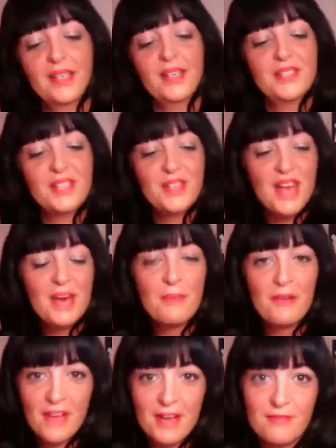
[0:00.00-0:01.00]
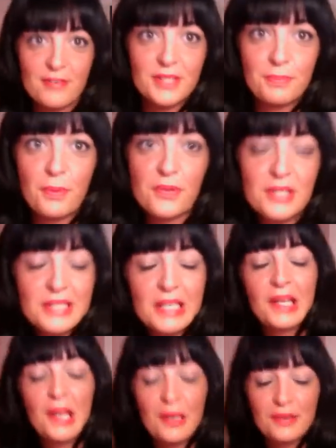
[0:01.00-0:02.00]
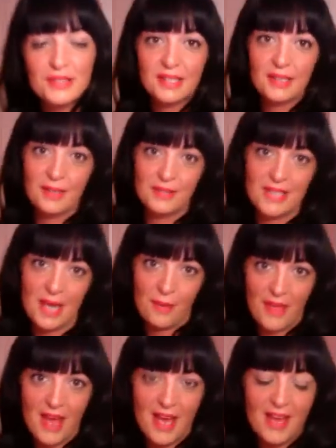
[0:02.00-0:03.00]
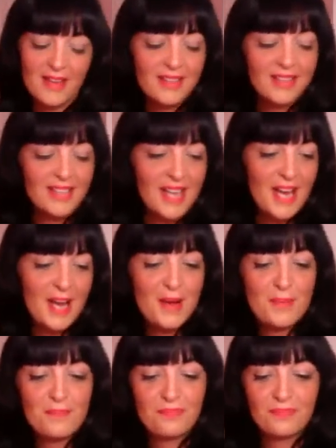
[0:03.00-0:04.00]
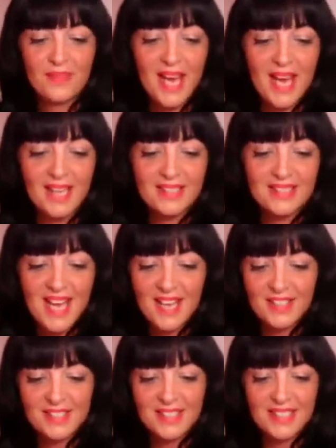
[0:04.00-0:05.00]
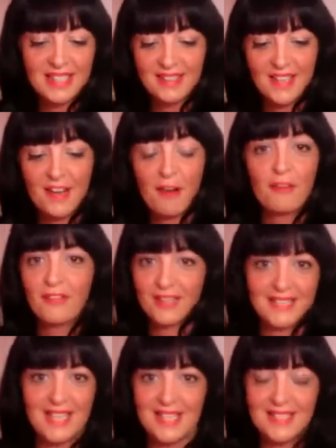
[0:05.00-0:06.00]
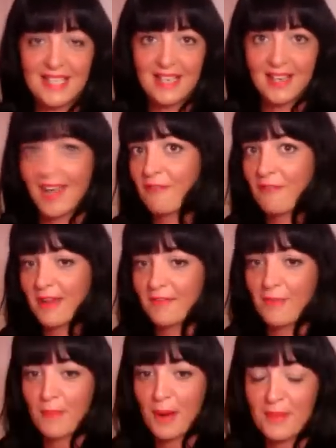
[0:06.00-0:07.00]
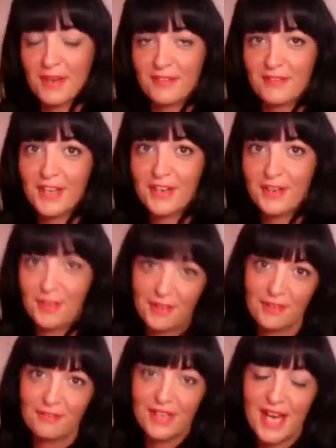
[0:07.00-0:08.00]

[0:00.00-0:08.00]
So they're my favourites, but there's loads and loads out there, and yeah, I just think they're all fantastic. I can't rave about Benefit enough.